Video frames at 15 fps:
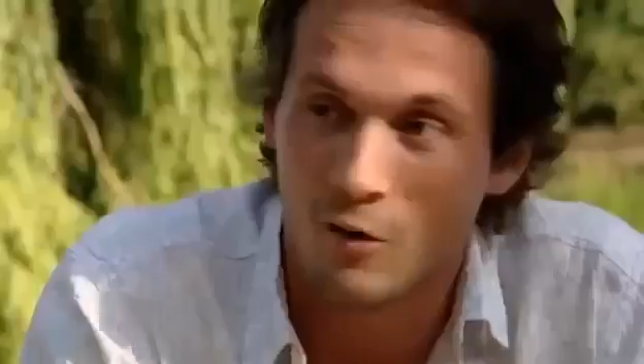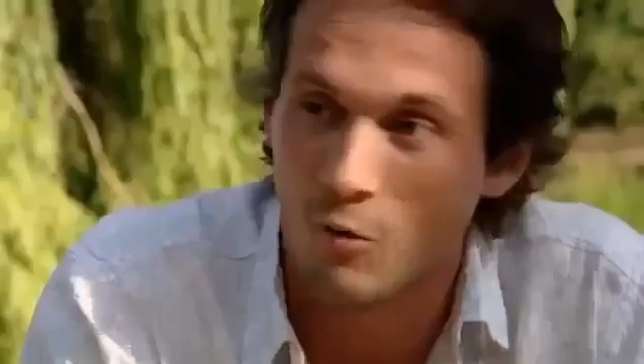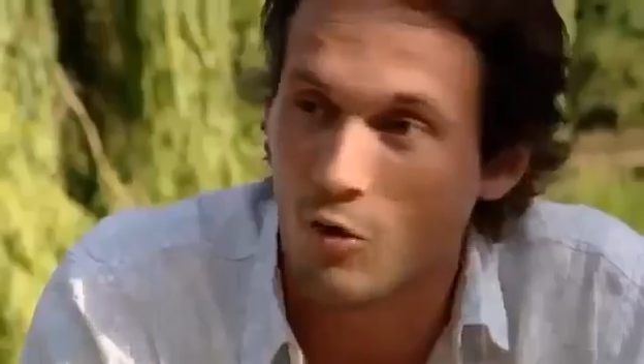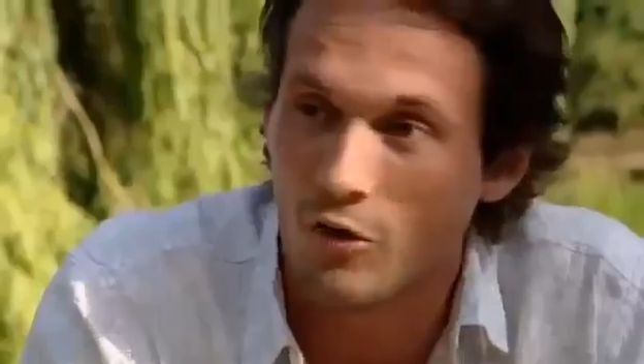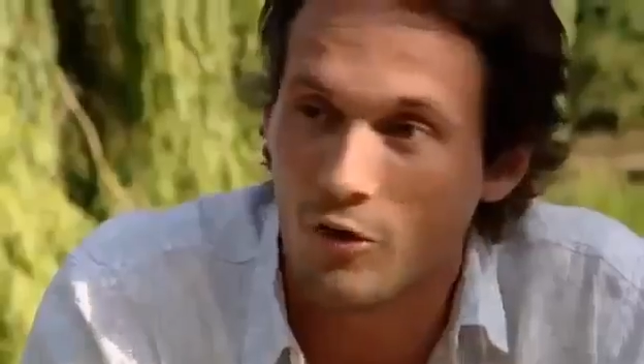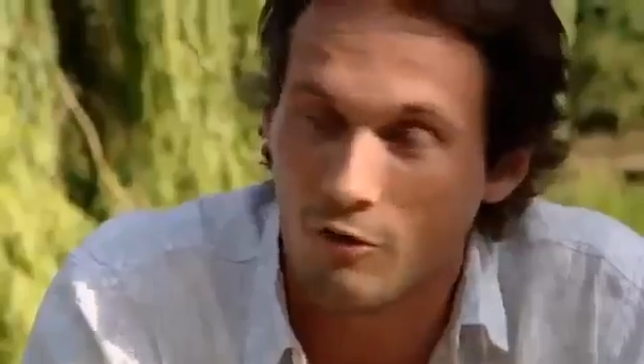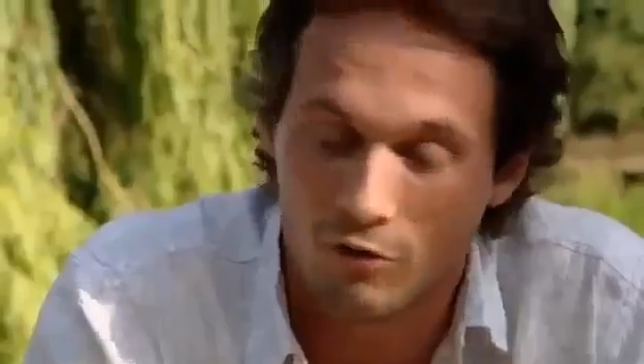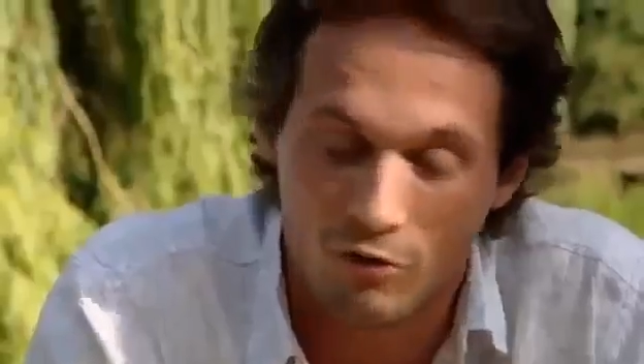you know
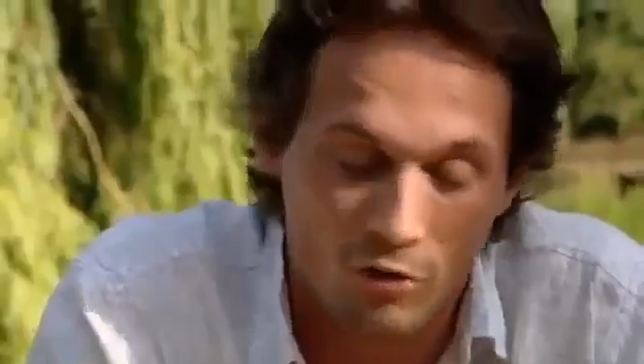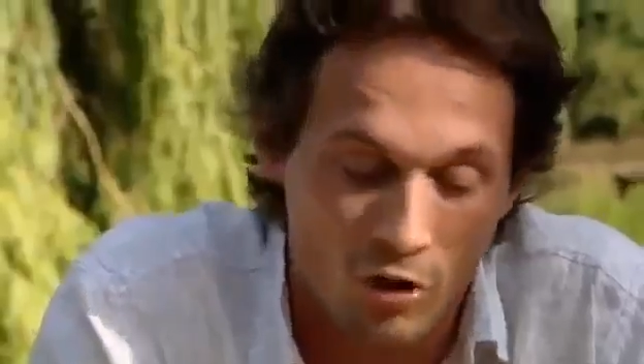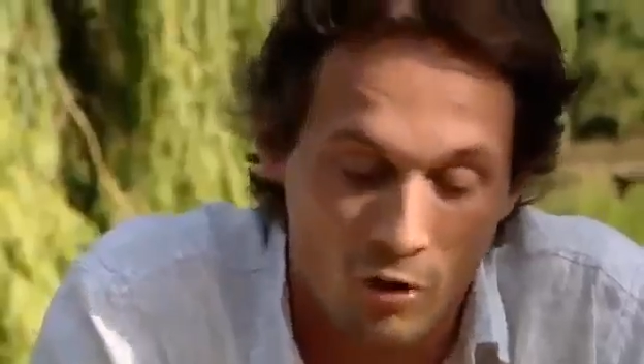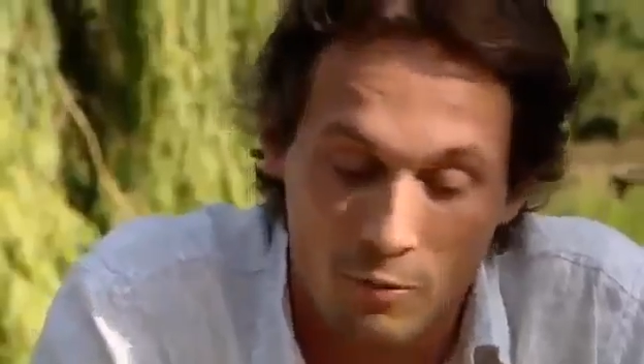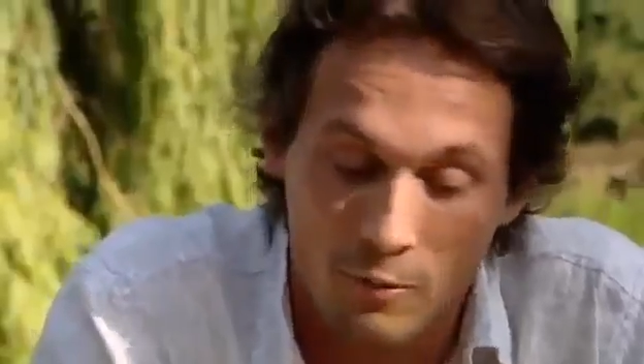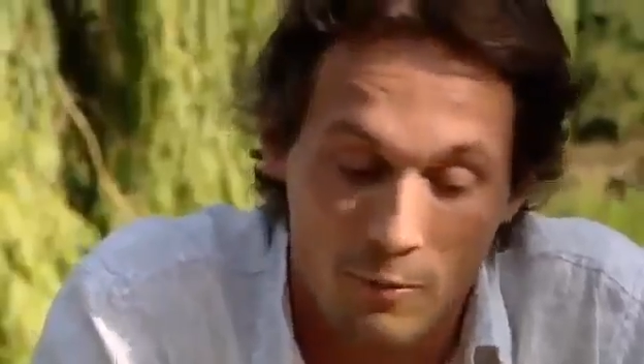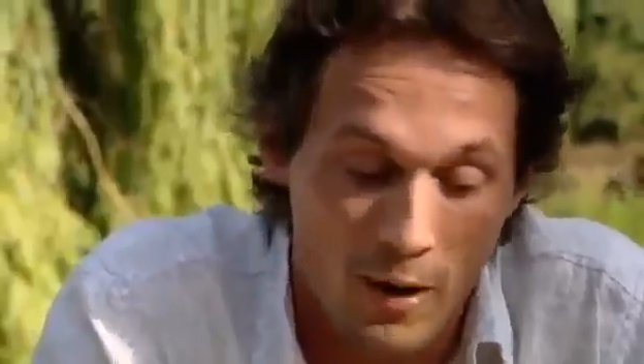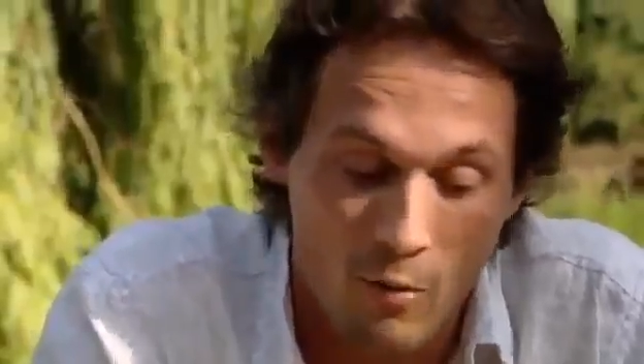what, there has
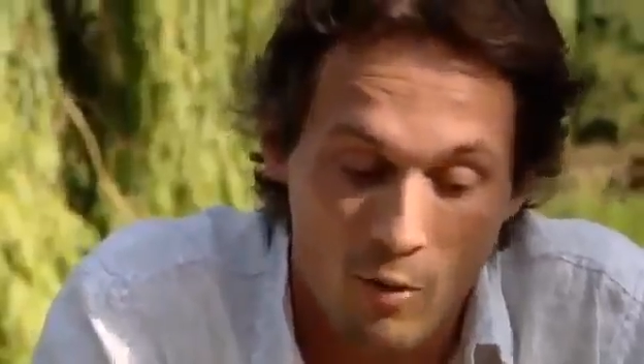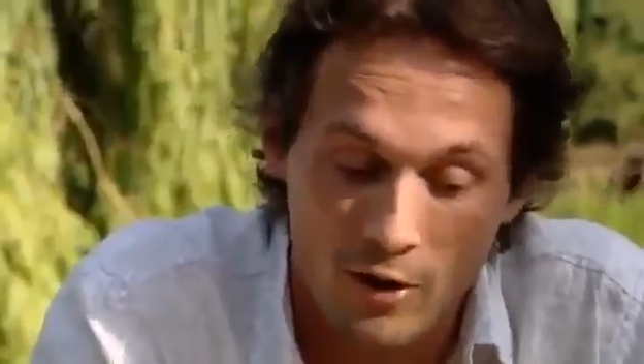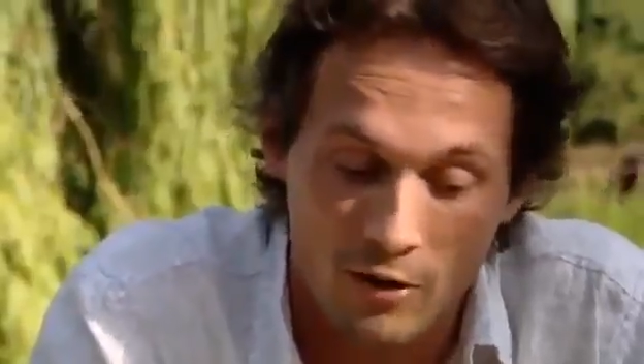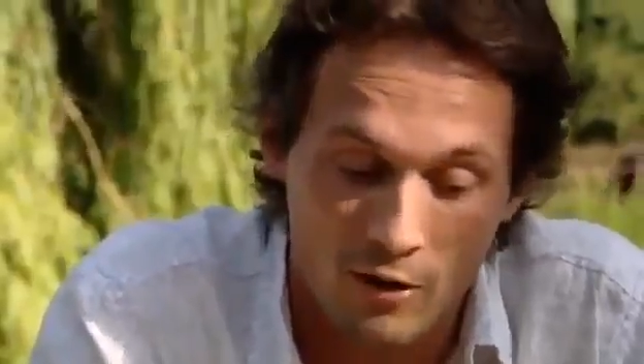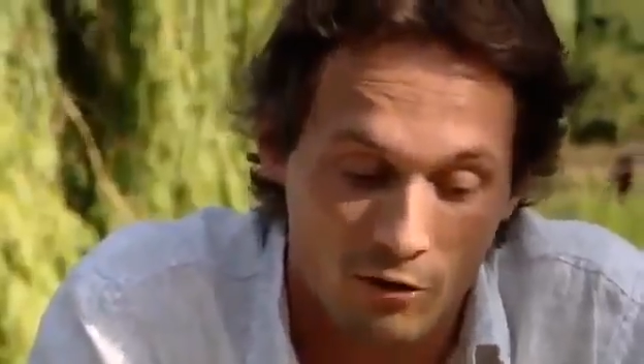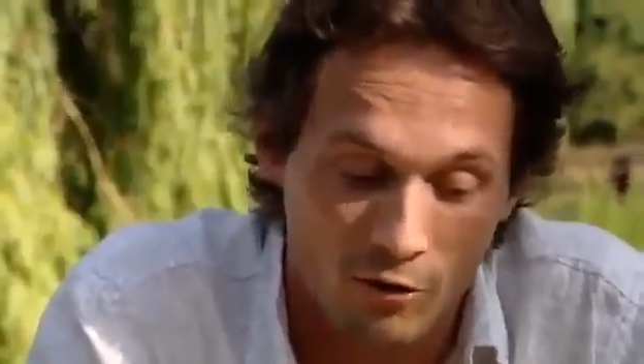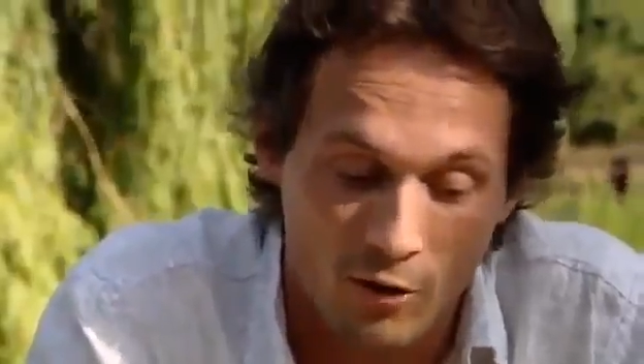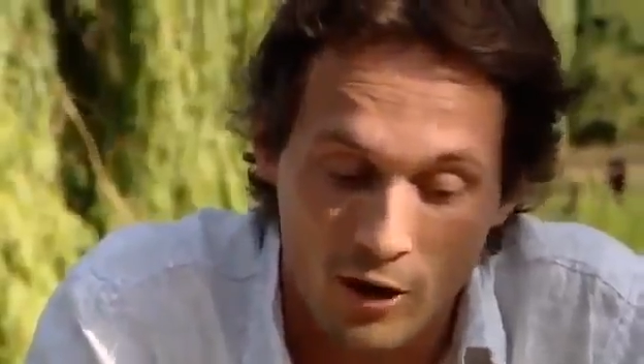got to be a better way than this.